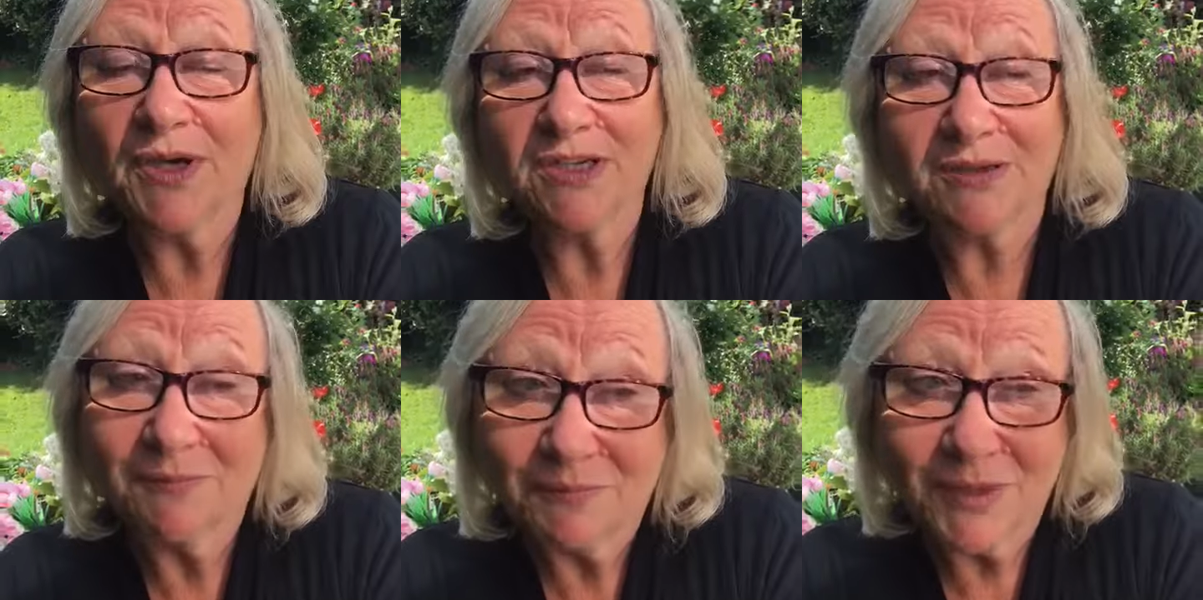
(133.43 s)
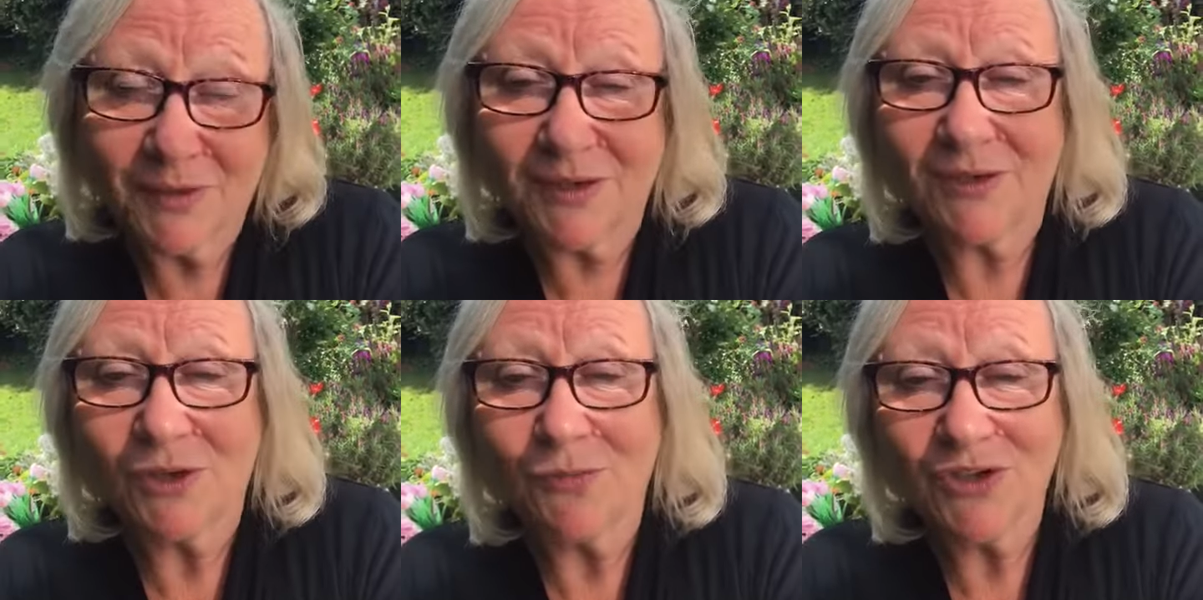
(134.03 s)
But
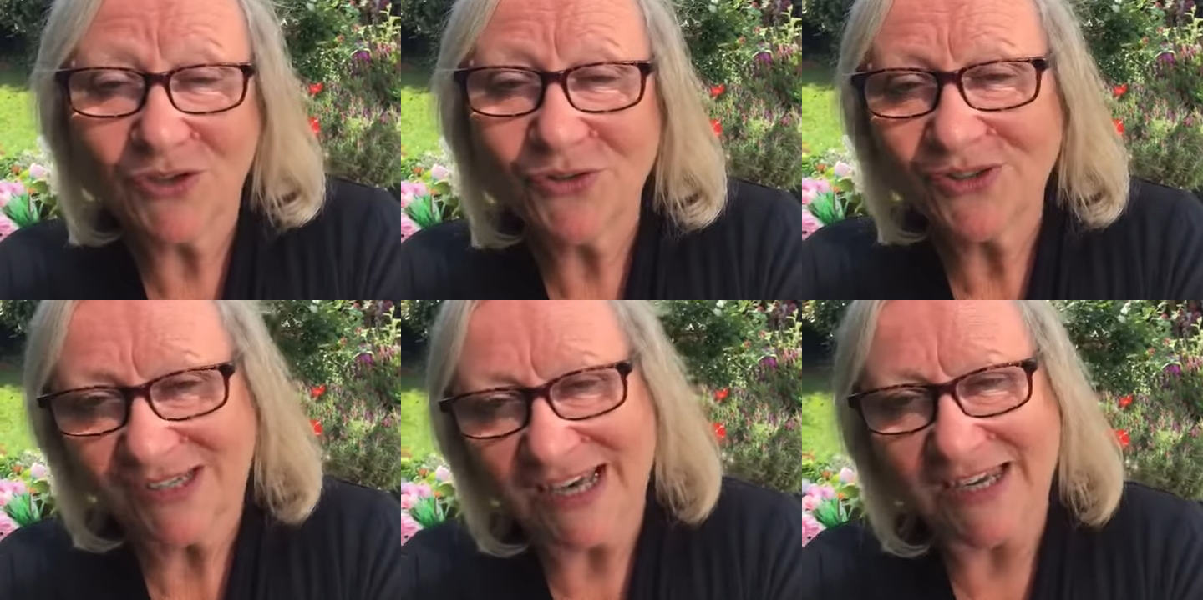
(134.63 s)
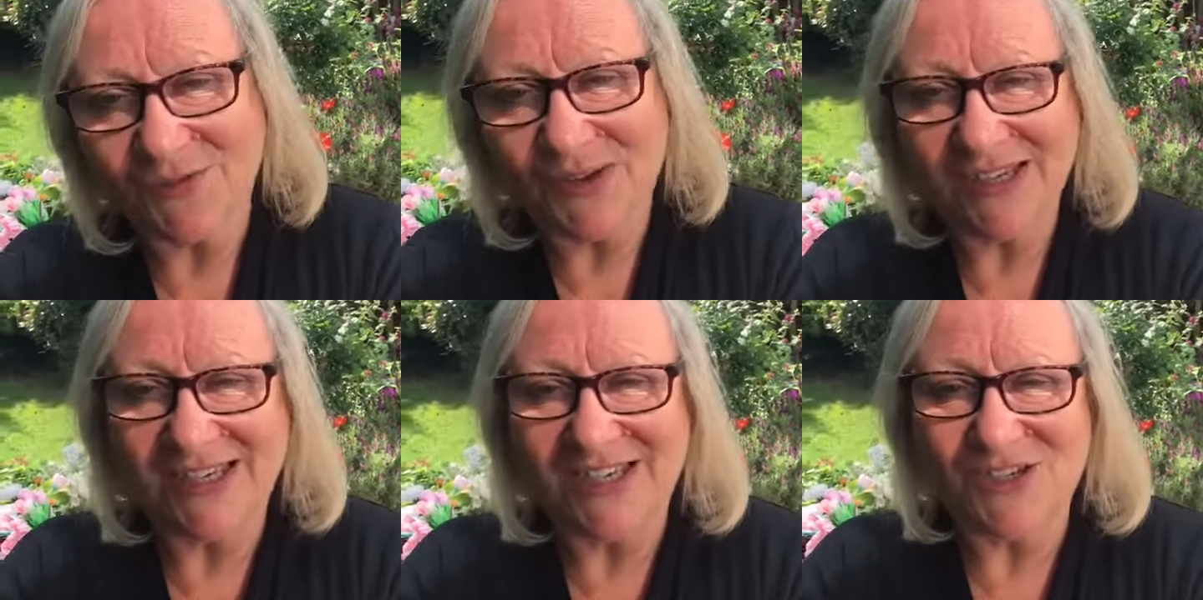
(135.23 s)
you know, we should also take
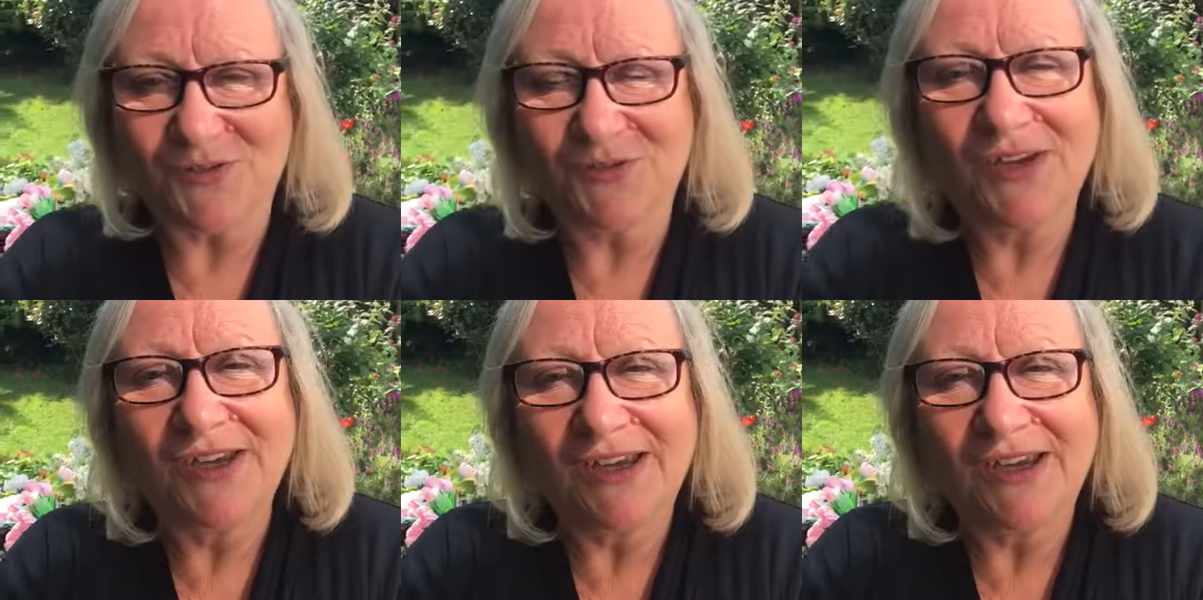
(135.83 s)
advantage of